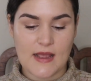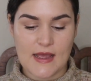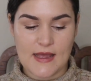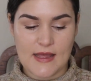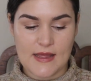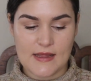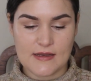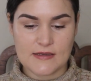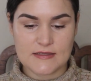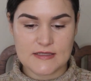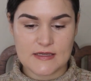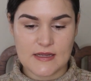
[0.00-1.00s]

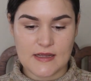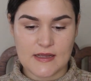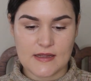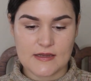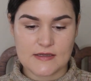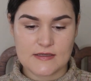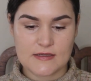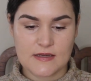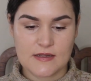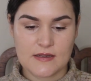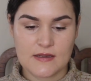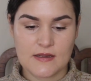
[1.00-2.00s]
and it
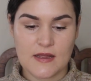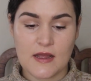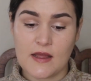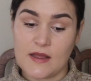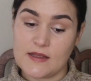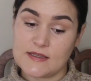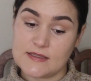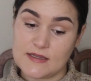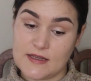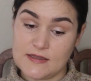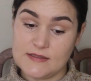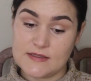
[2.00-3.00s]

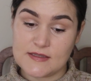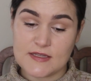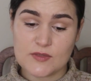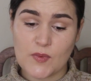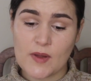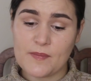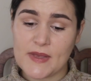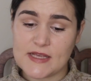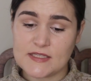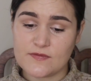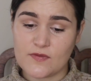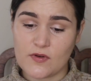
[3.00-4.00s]
says, this
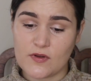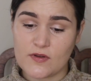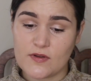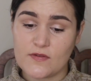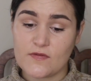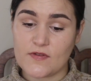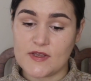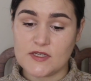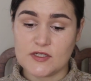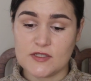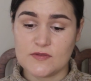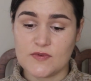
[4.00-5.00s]
one-piece frock
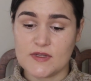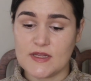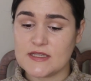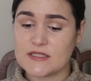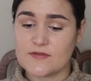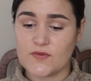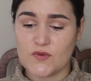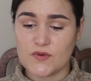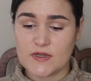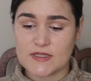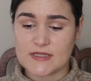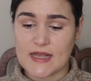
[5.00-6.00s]
features released
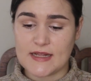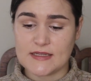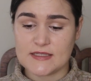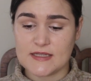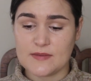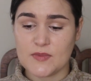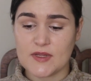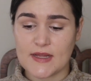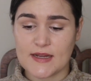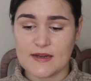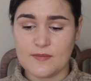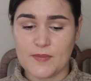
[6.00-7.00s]
fullness and
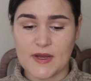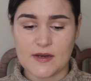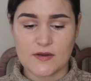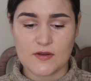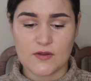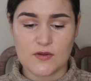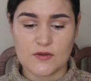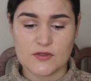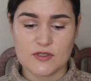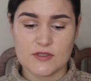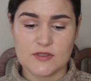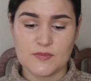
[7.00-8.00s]
simulated button
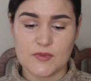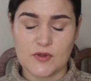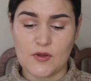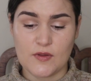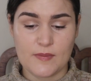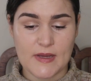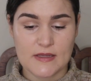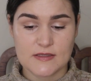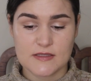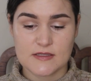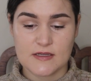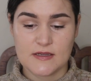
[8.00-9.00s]
closures below the
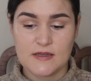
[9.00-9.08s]
bust.